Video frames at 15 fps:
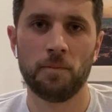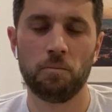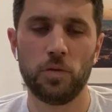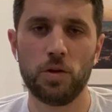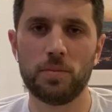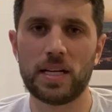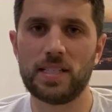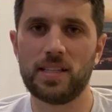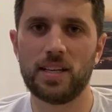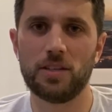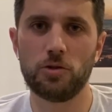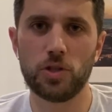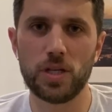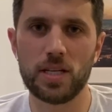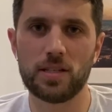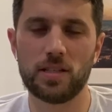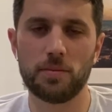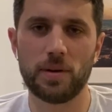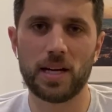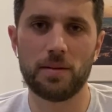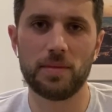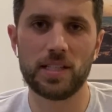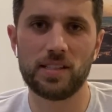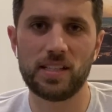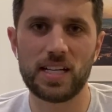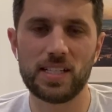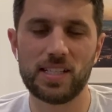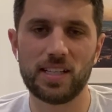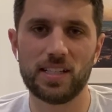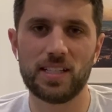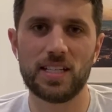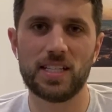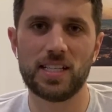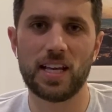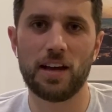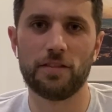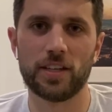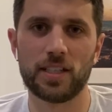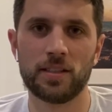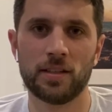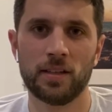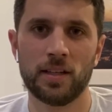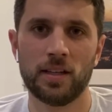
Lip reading: You might say, geez, to buy a Mint State 67,